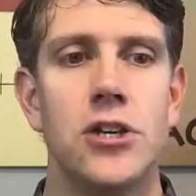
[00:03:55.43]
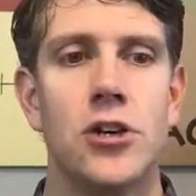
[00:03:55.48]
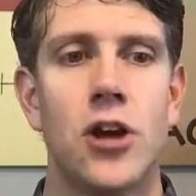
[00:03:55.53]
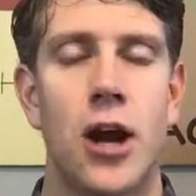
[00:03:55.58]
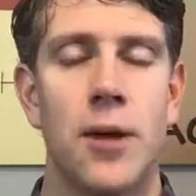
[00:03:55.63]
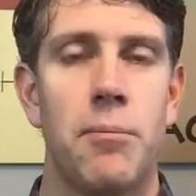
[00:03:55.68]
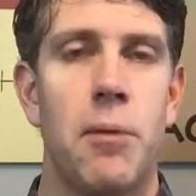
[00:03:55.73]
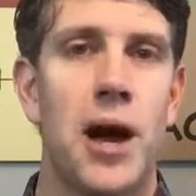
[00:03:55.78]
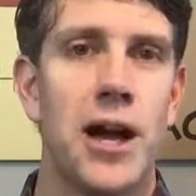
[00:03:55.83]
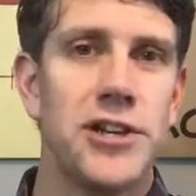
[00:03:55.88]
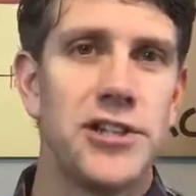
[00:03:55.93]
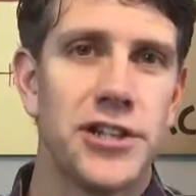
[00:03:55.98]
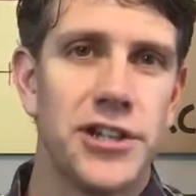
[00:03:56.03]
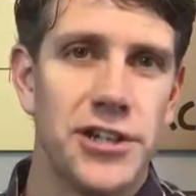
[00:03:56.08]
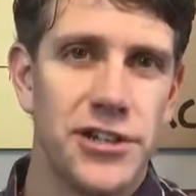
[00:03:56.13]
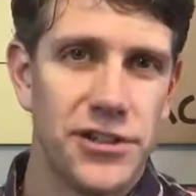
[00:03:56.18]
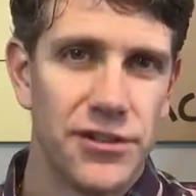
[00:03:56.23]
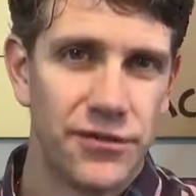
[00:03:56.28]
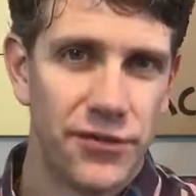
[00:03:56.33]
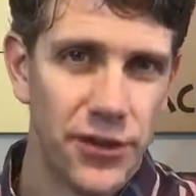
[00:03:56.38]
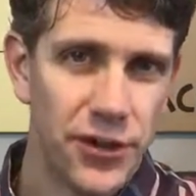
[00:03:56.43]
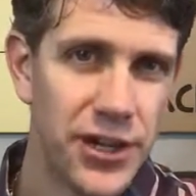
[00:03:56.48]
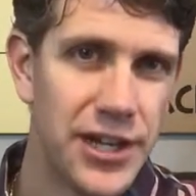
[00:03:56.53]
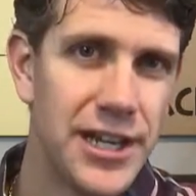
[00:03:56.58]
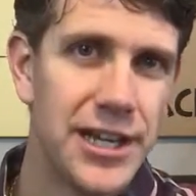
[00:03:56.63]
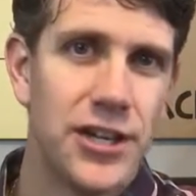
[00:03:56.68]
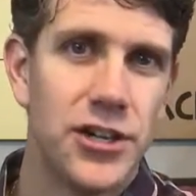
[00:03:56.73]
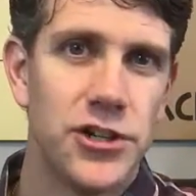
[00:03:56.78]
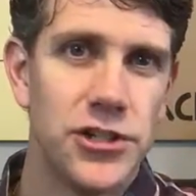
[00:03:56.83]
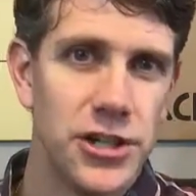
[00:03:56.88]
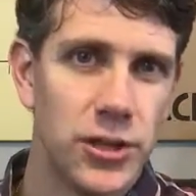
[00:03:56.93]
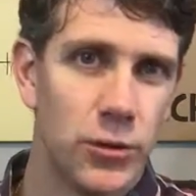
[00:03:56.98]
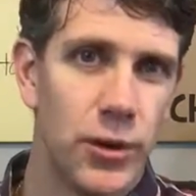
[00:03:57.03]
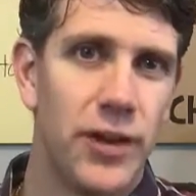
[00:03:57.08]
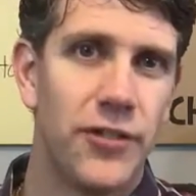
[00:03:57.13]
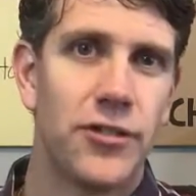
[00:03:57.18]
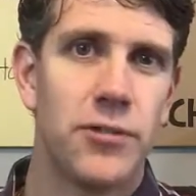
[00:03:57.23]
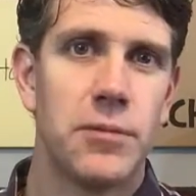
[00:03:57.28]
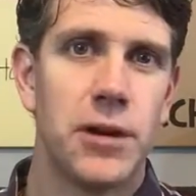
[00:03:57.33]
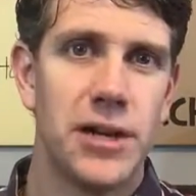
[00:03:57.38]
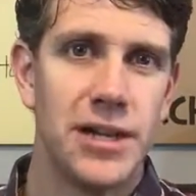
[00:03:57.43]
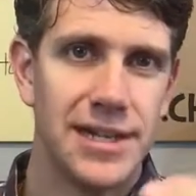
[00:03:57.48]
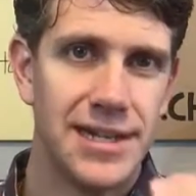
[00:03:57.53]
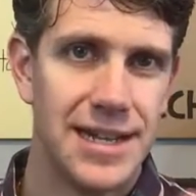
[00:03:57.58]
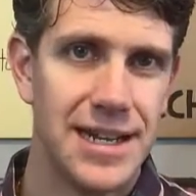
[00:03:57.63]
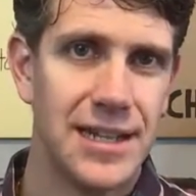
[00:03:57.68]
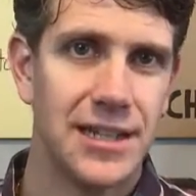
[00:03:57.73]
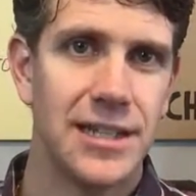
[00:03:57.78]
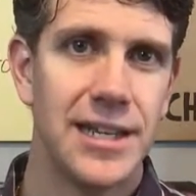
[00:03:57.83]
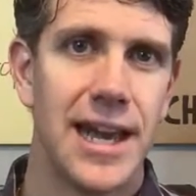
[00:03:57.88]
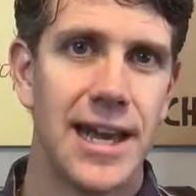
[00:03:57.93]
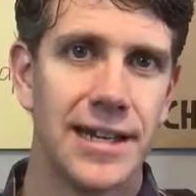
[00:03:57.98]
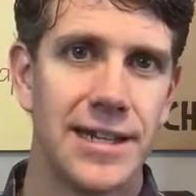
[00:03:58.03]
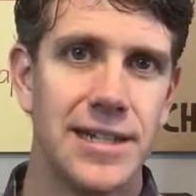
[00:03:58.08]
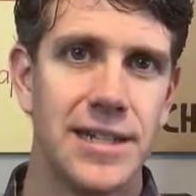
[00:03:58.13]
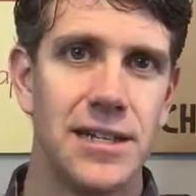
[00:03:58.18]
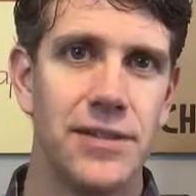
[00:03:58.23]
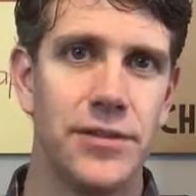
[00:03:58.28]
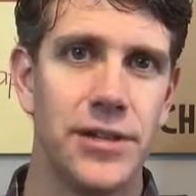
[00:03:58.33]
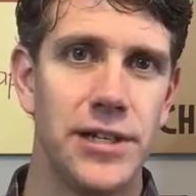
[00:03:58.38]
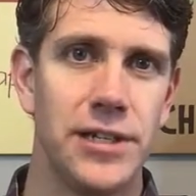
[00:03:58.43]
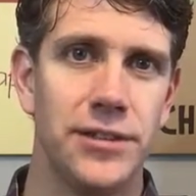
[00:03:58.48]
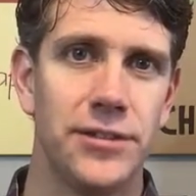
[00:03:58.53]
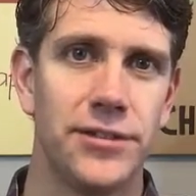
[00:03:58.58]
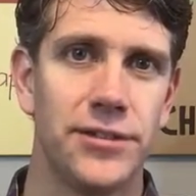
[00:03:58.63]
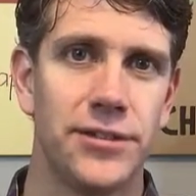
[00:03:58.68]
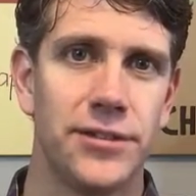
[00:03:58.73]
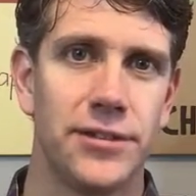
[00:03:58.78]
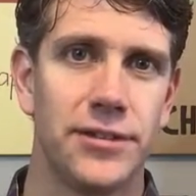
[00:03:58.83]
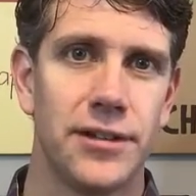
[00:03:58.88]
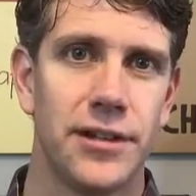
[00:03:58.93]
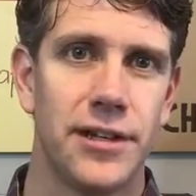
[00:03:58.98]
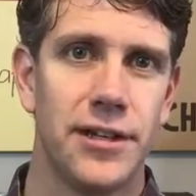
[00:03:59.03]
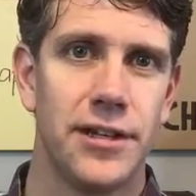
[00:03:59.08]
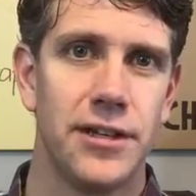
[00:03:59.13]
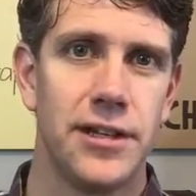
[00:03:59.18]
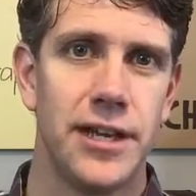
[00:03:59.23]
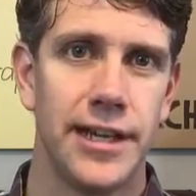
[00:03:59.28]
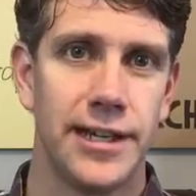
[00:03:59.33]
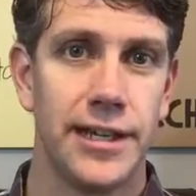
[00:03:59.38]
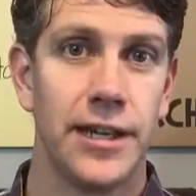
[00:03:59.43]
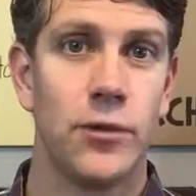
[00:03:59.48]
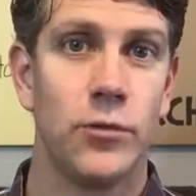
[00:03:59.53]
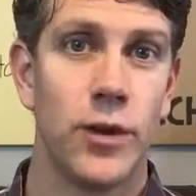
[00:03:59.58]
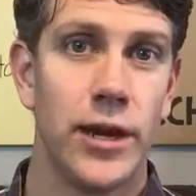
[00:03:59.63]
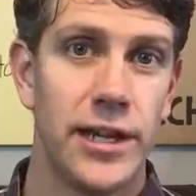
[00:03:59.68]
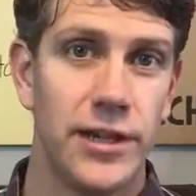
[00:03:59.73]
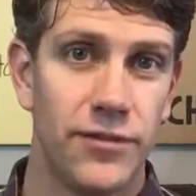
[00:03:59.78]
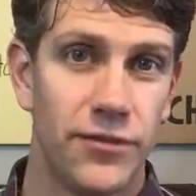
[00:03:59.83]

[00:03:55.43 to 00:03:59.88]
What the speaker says: our body's going to divert energy away from our daily activities and get ready